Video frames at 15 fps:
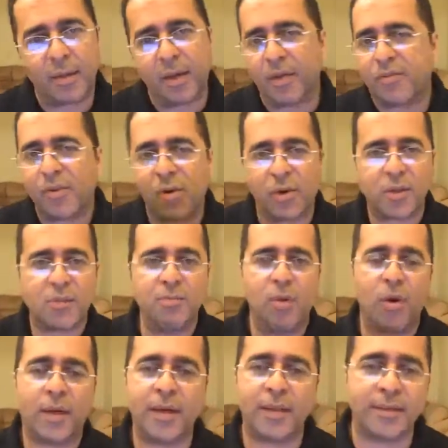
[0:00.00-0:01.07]
of course
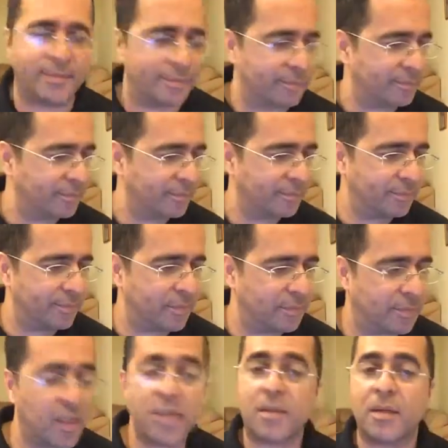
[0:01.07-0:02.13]
more than
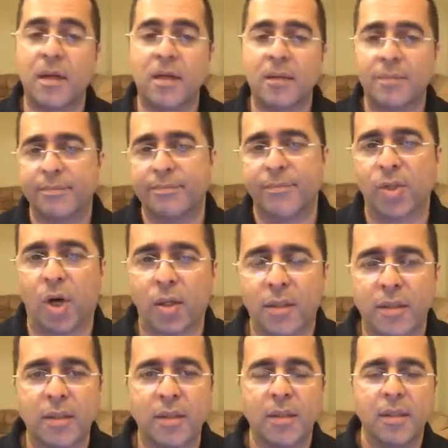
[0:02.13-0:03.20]
this little
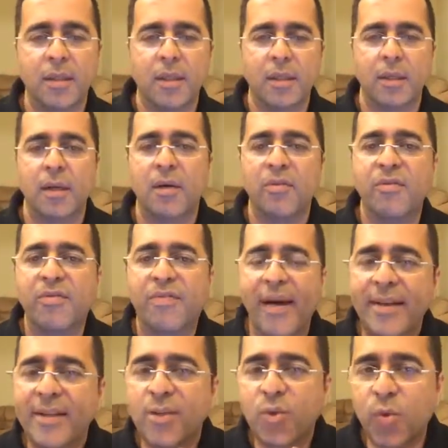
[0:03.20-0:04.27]
dot.
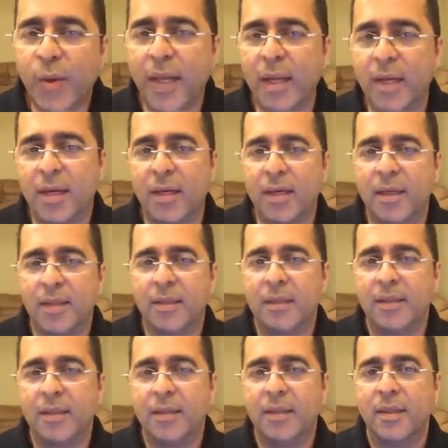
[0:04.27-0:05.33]
Venezuela,
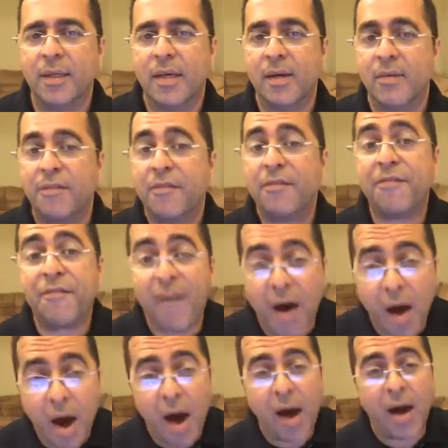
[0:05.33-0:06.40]

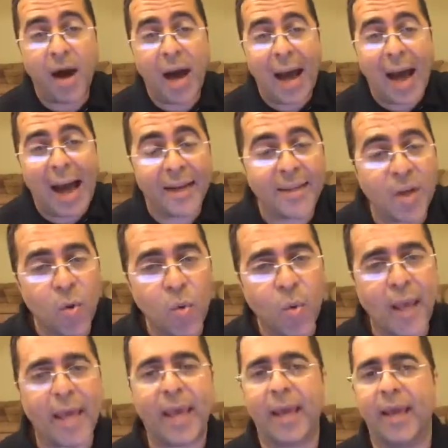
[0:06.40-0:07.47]
far and
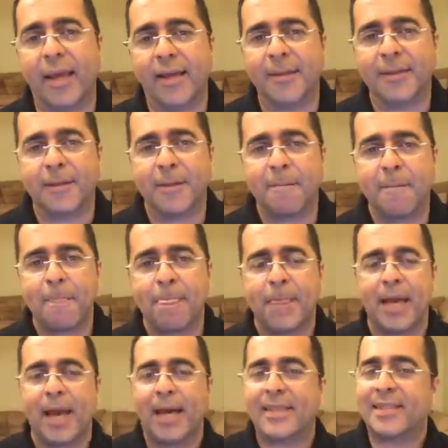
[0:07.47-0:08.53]
away,
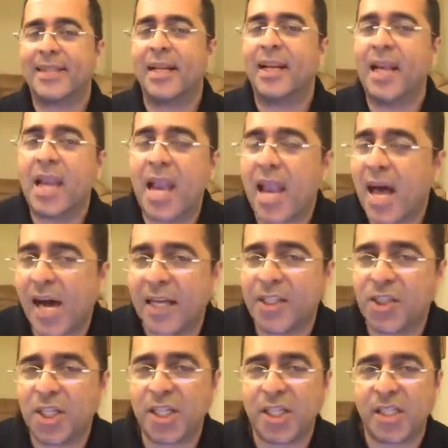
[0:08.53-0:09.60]
has the
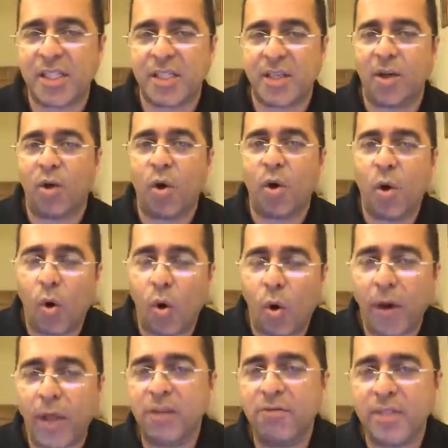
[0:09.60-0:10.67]
largest
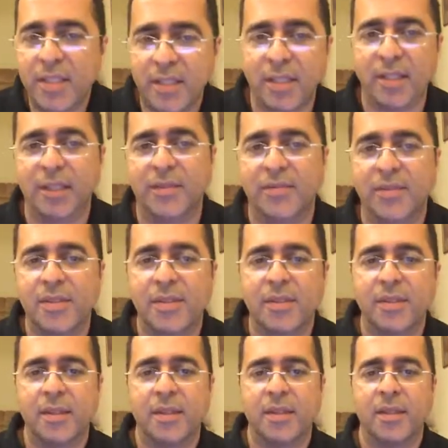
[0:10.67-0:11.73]
oil
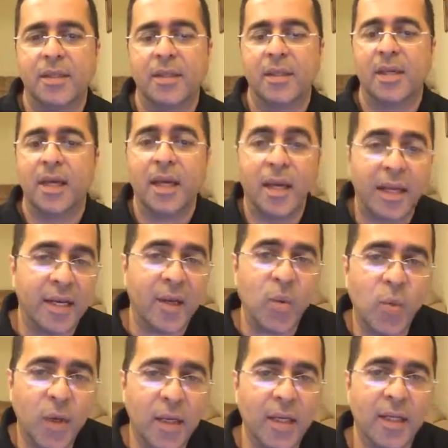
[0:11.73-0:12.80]
reserves in the
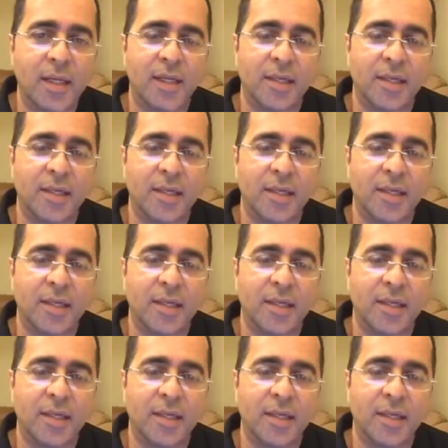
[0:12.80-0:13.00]
world.